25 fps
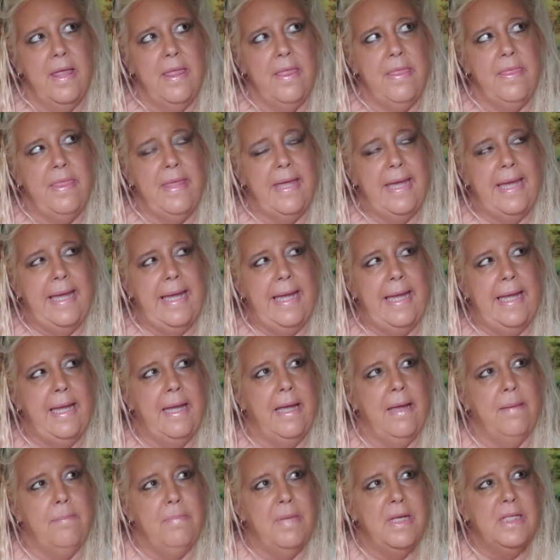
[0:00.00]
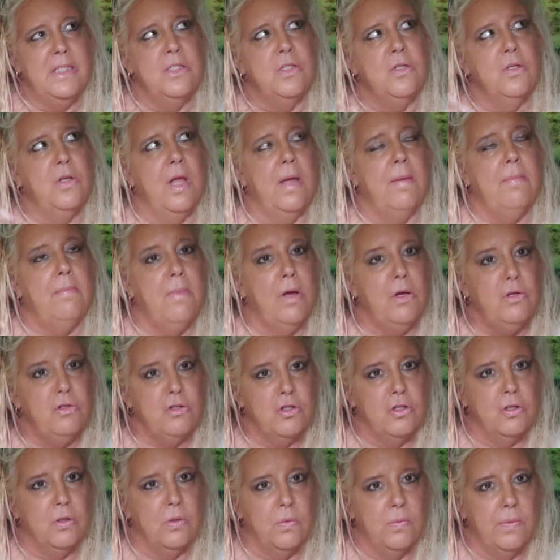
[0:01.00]
the mental,
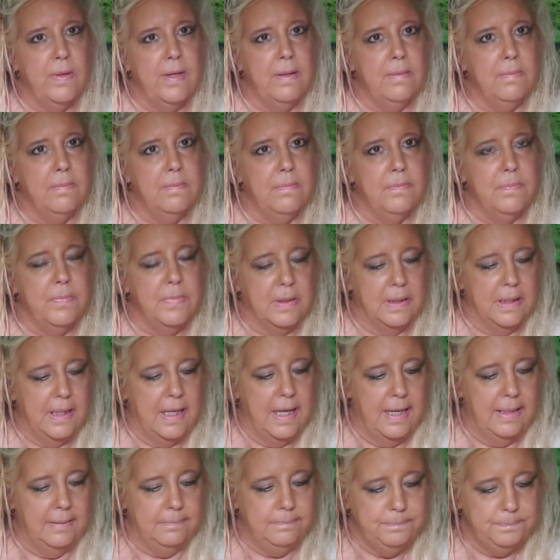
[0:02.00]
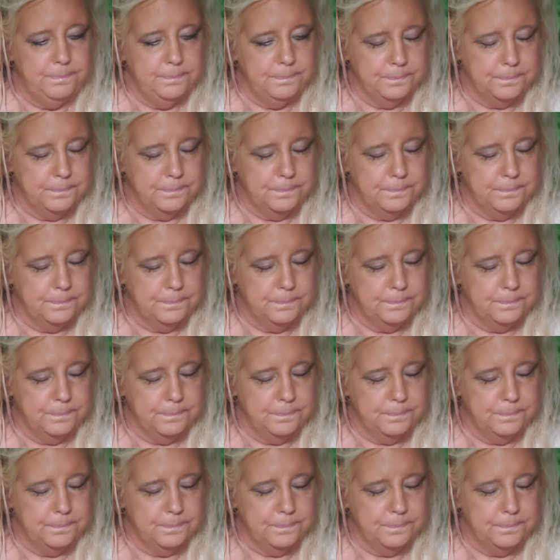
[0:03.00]
emotional realm. Okay,